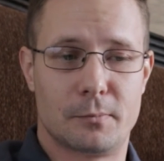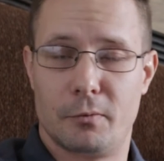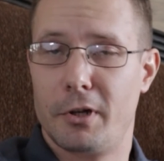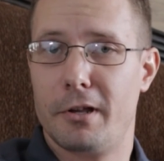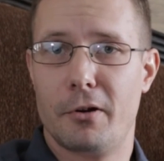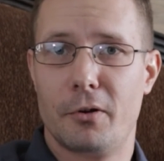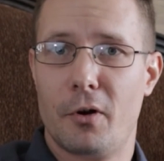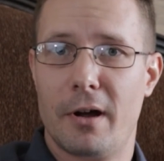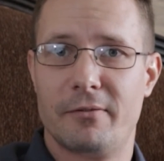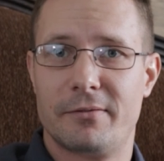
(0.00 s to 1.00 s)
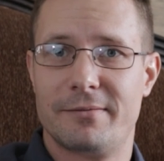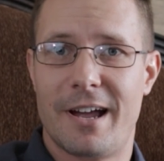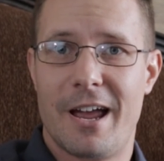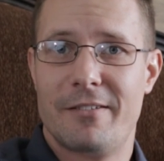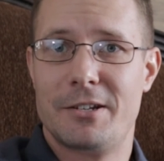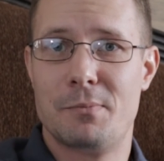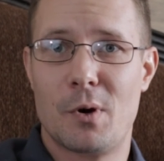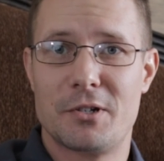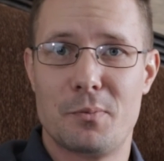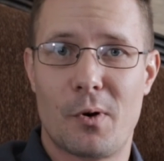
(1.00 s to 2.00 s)
really don't know if I have any
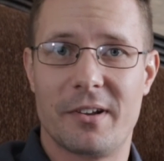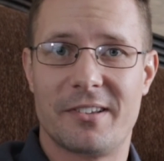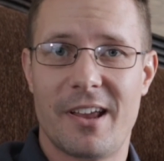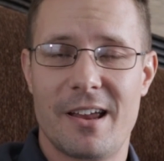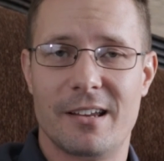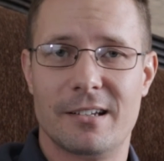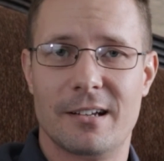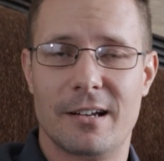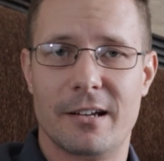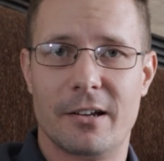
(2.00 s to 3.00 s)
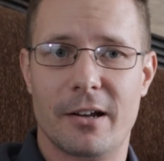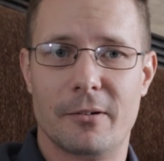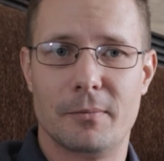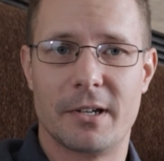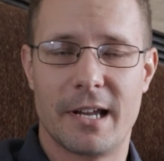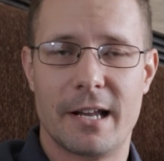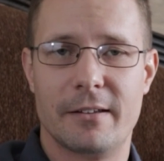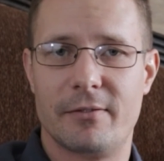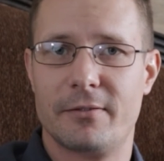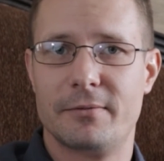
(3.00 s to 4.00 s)
much more to say. Again,
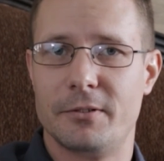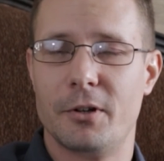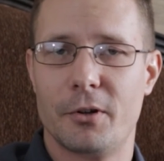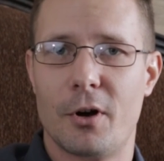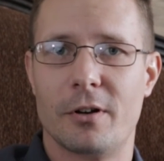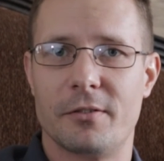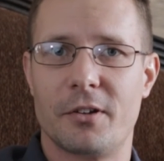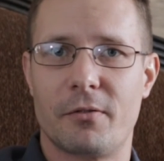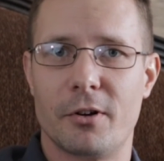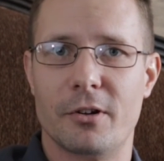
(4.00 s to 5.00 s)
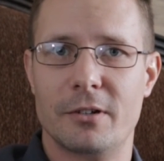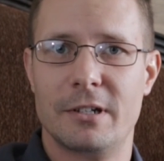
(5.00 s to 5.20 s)
if you'll know if it's for you.